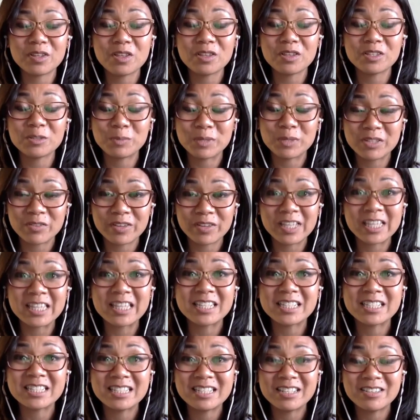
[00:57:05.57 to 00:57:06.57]
specifically
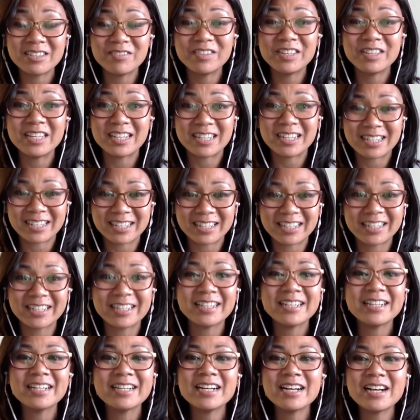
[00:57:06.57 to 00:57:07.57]
the CVI
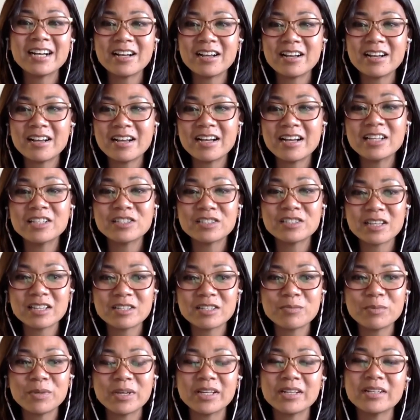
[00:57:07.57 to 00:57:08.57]

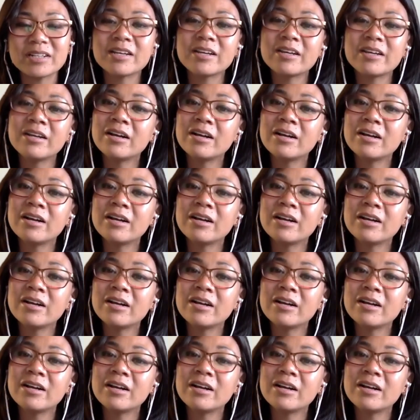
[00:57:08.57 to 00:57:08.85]
assessment,